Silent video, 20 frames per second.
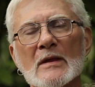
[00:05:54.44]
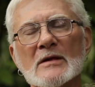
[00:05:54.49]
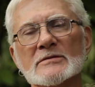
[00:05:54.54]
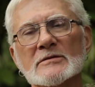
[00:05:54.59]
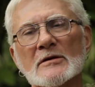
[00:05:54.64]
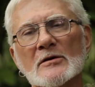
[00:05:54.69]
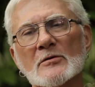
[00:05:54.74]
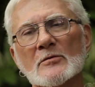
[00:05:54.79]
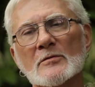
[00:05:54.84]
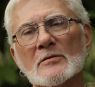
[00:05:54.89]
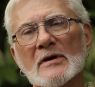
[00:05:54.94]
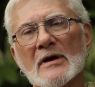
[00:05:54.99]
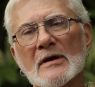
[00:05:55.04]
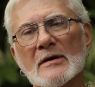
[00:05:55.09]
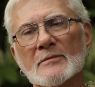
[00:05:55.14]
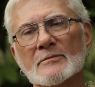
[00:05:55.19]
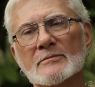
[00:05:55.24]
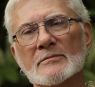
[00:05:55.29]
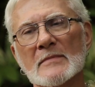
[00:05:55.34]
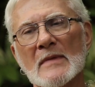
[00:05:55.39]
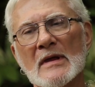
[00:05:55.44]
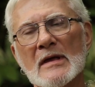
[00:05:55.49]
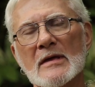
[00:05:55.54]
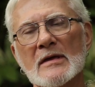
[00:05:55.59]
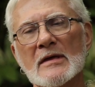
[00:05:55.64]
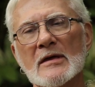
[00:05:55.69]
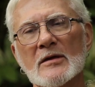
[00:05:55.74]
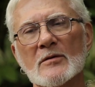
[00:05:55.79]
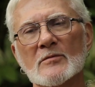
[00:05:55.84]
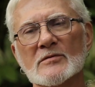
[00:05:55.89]
So
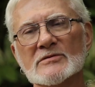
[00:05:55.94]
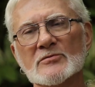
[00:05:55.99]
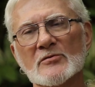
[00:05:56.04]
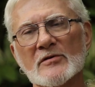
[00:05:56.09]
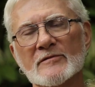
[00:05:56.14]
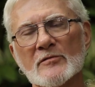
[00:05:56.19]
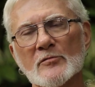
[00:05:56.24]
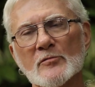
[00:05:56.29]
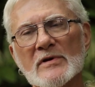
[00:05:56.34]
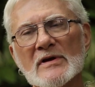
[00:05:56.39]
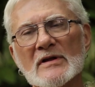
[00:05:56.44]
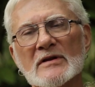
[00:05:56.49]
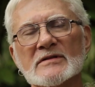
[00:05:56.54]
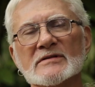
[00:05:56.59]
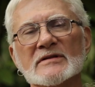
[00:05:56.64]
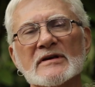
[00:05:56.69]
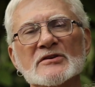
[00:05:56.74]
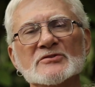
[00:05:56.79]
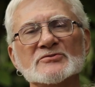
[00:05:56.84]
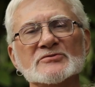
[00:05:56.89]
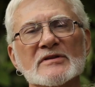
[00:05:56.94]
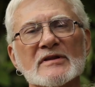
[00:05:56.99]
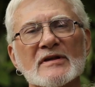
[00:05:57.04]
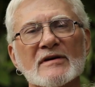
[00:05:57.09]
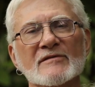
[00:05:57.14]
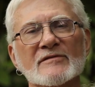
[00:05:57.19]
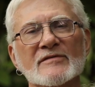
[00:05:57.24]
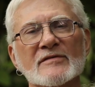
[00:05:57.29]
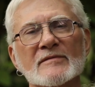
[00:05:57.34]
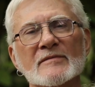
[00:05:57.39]
it was sort of a realization
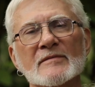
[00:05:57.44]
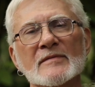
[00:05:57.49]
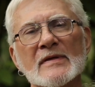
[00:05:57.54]
of